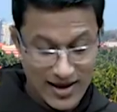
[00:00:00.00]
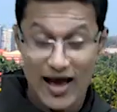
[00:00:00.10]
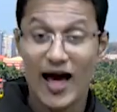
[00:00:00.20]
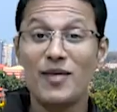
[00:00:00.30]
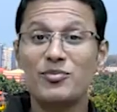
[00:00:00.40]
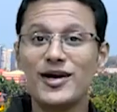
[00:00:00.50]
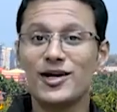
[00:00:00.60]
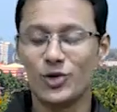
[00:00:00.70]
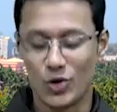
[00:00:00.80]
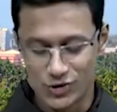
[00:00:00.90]
Happy
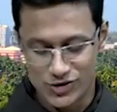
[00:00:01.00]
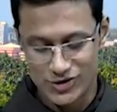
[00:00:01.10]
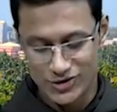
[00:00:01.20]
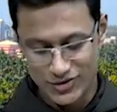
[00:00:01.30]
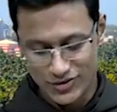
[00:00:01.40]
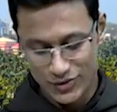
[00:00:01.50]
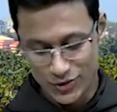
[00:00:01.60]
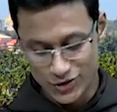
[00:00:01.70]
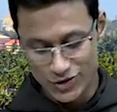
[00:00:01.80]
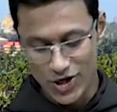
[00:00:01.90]
are those
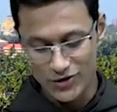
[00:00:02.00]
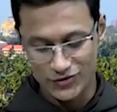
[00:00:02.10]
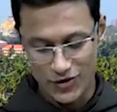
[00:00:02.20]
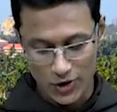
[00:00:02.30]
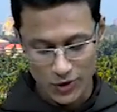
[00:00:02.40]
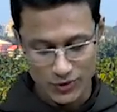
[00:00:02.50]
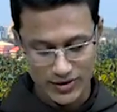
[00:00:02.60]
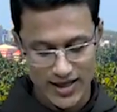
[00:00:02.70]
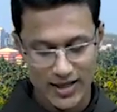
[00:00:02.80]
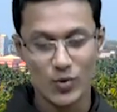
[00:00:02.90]
who do not follow
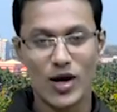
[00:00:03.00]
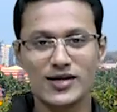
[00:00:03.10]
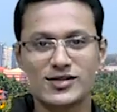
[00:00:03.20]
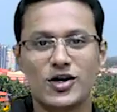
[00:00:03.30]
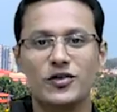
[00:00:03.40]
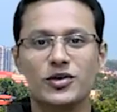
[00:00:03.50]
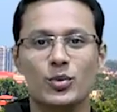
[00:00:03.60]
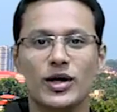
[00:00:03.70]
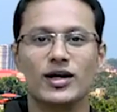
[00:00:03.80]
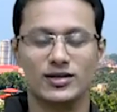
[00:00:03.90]
the advice of the
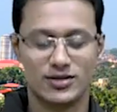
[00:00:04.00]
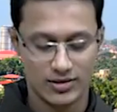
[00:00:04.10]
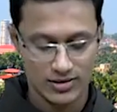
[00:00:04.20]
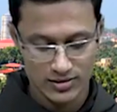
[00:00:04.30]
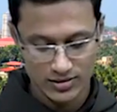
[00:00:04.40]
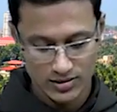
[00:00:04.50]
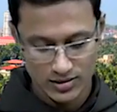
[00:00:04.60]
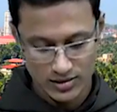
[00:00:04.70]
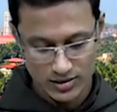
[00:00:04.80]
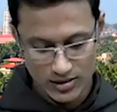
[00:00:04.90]
wicked,
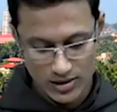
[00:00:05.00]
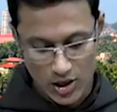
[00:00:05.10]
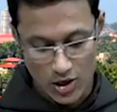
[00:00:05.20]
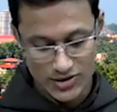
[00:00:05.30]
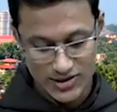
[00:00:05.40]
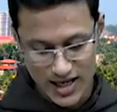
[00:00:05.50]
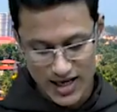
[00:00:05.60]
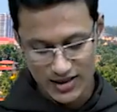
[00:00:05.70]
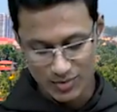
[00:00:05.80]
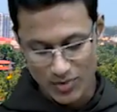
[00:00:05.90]
or
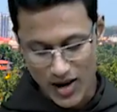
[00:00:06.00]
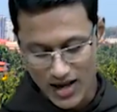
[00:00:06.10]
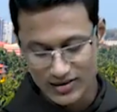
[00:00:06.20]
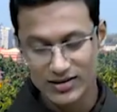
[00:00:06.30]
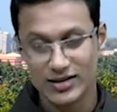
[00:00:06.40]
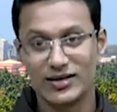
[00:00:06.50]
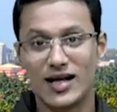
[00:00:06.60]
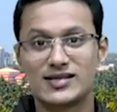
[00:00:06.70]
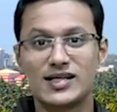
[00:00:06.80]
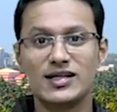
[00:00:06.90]
take the path
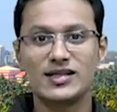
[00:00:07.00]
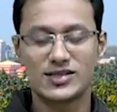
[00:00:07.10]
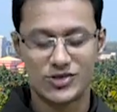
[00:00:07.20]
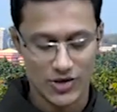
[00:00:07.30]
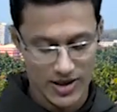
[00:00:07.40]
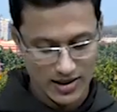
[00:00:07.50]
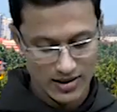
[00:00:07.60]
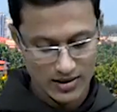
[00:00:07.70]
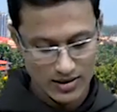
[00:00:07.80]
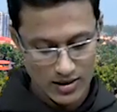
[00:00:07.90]
that sinners
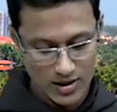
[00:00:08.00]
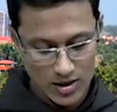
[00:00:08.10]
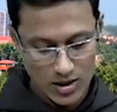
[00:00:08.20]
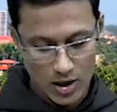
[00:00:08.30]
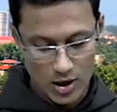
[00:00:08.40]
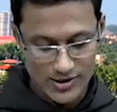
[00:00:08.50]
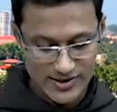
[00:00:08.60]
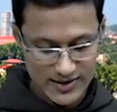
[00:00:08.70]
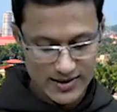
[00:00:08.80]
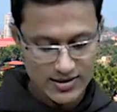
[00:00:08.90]
tread, or
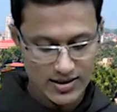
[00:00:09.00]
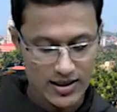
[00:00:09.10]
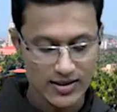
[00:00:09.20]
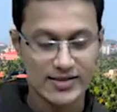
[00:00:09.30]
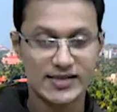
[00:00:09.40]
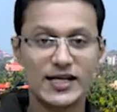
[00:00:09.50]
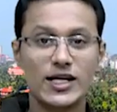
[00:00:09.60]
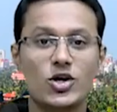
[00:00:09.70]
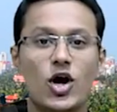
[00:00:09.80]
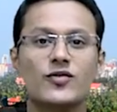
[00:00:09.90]
sit in the
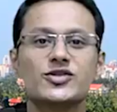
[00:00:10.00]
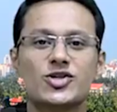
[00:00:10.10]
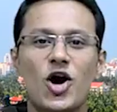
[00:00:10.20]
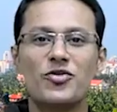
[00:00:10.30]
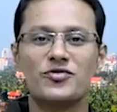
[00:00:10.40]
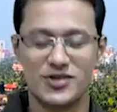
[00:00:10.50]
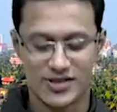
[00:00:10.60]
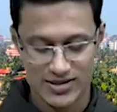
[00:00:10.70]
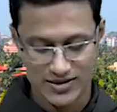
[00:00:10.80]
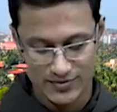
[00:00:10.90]
seat of
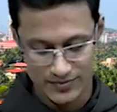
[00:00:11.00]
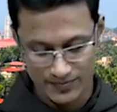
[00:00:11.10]
scoffers.